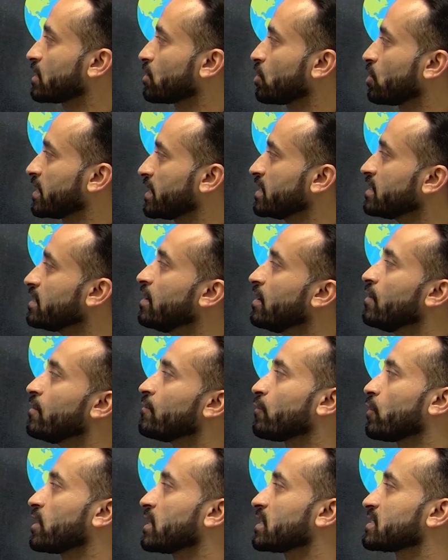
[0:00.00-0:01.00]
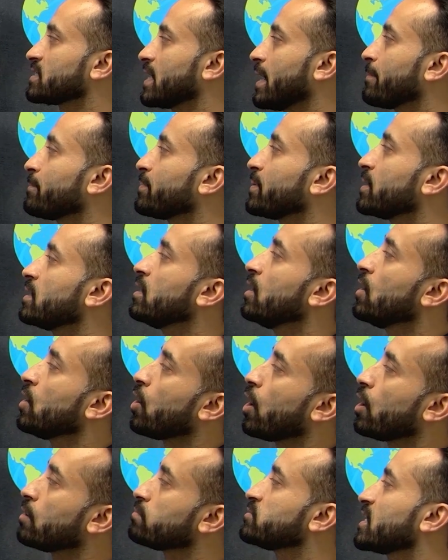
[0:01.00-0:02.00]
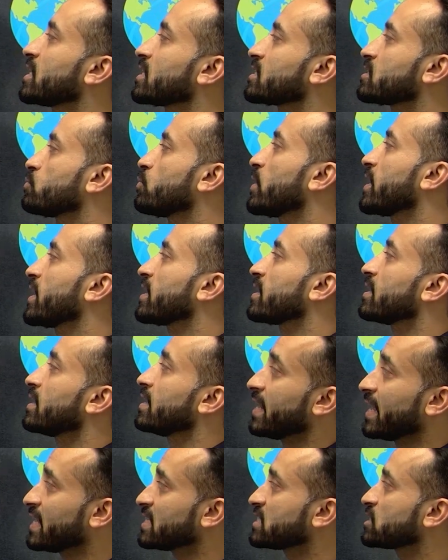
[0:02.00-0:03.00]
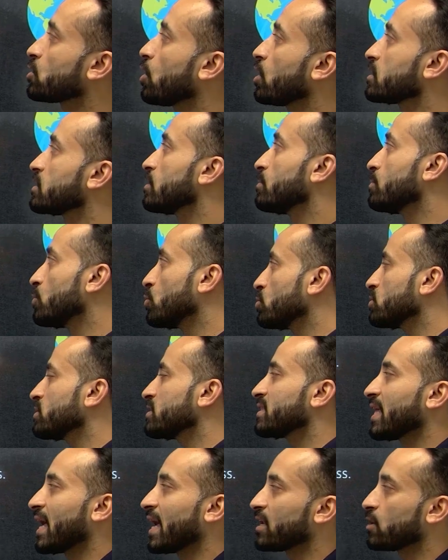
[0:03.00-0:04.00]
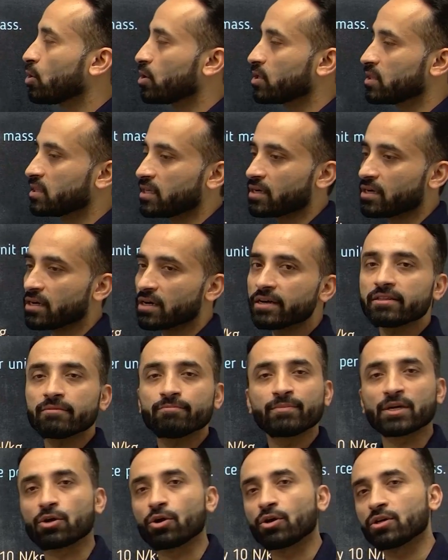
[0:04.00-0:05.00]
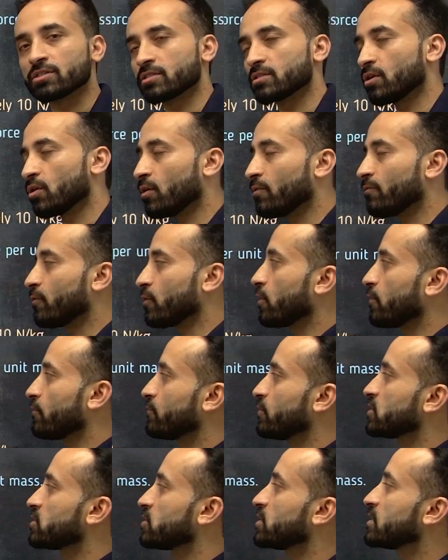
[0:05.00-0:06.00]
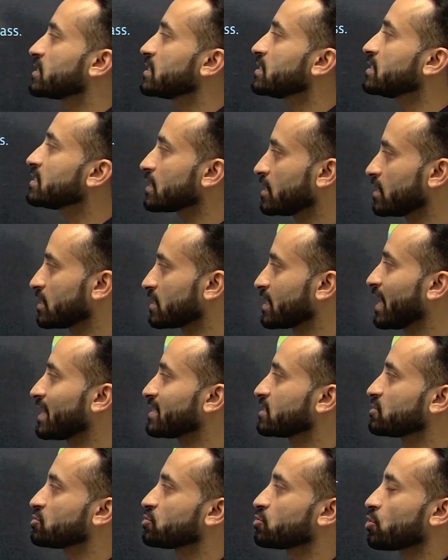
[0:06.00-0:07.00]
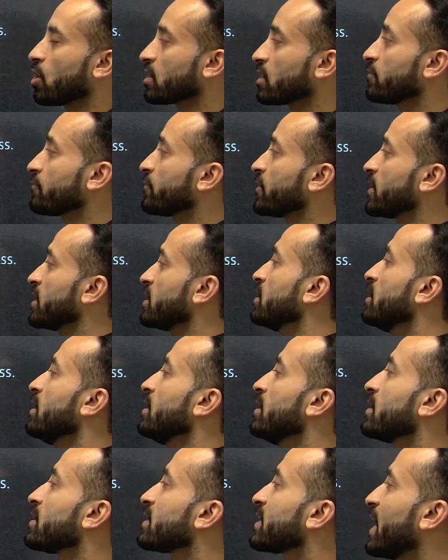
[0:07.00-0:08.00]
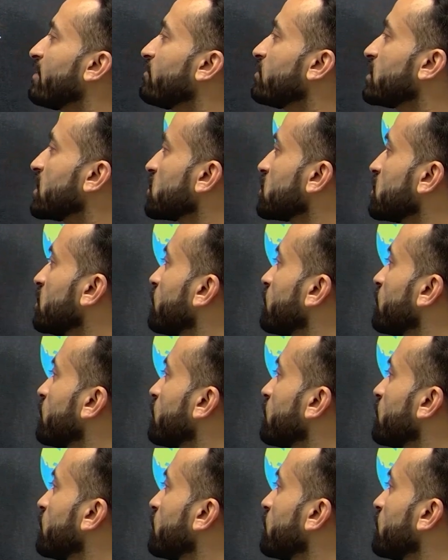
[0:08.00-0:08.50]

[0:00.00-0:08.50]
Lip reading: on it. For example, objects weigh less on the moon than on the earth because for obvious reasons, earth has a stronger field. Gravitational